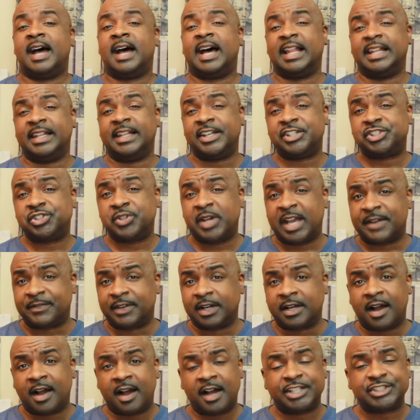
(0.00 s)
Unless you have a
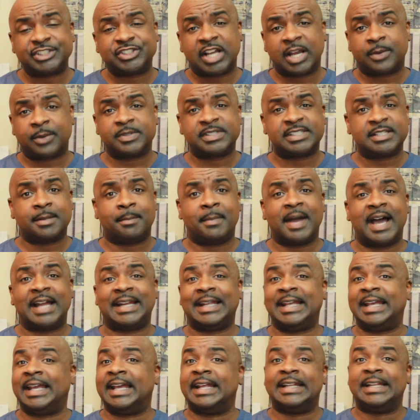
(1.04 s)
contract with
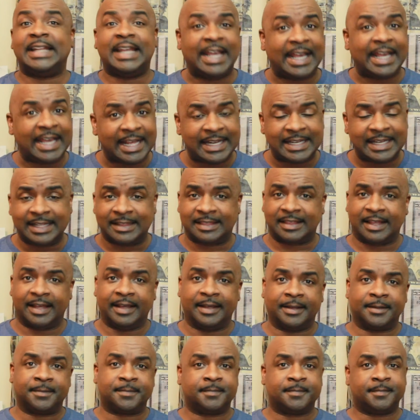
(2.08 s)
somebody in
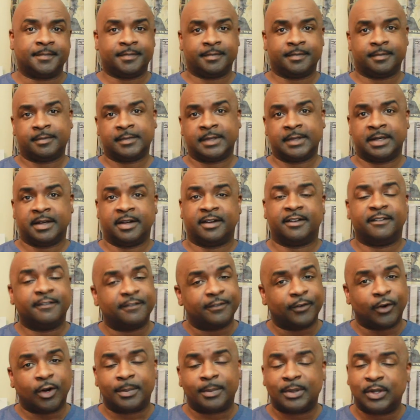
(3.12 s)
anything,
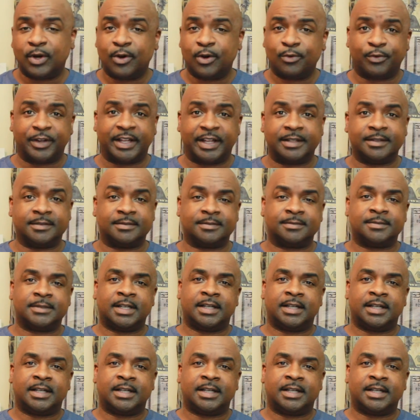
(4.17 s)
verbal or written,